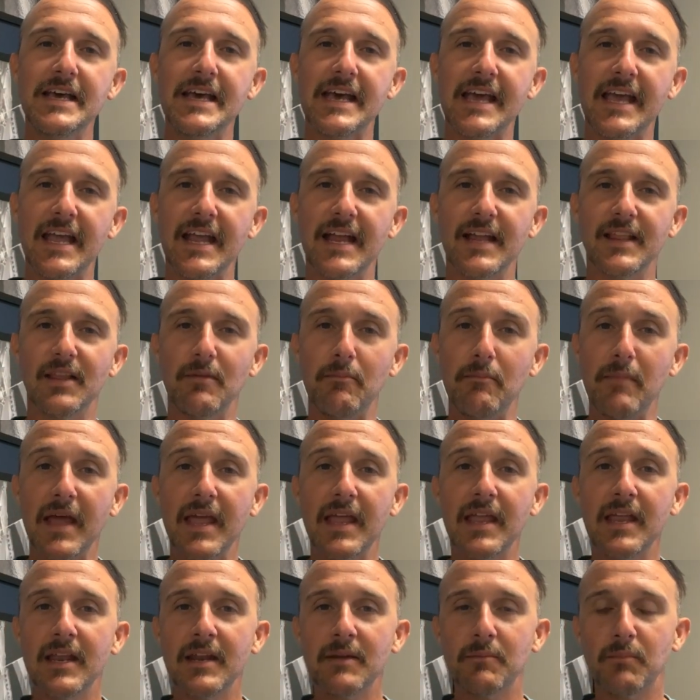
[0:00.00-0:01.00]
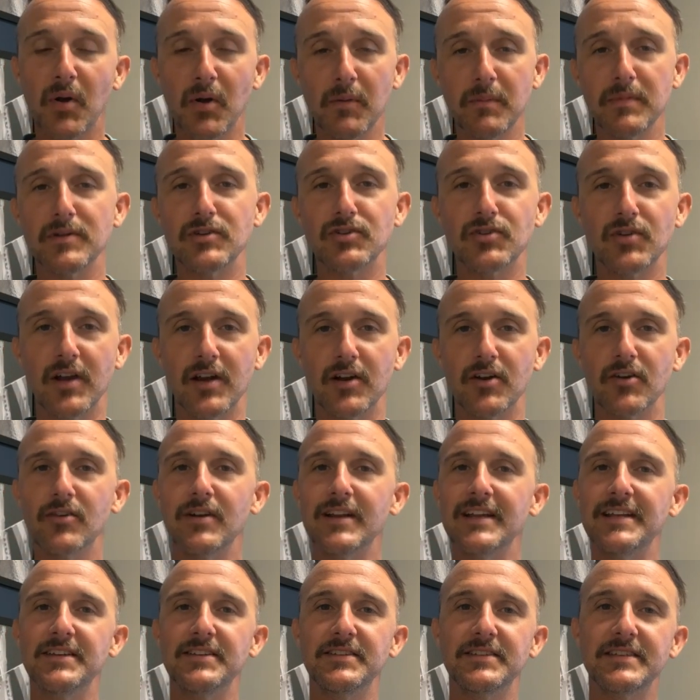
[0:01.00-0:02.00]
And the main perpetrator
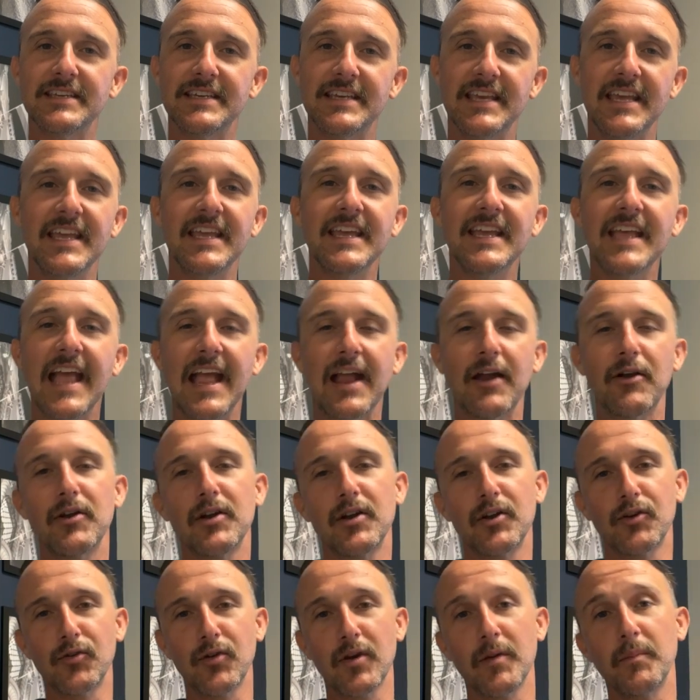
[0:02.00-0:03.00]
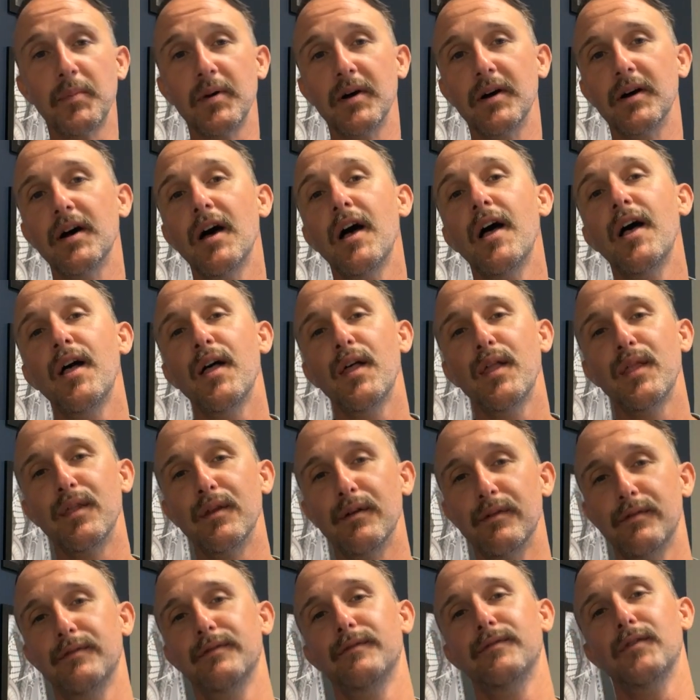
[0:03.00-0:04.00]
is King Herod Agrippa
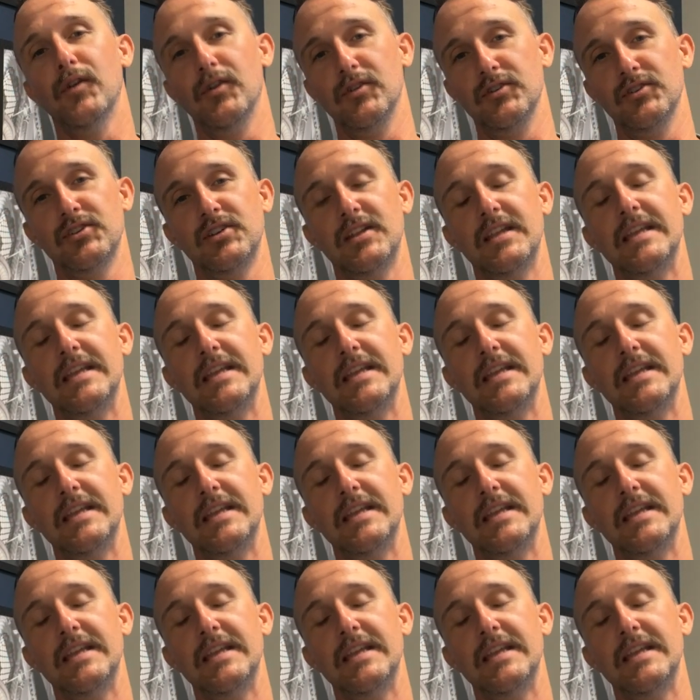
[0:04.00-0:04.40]
the First.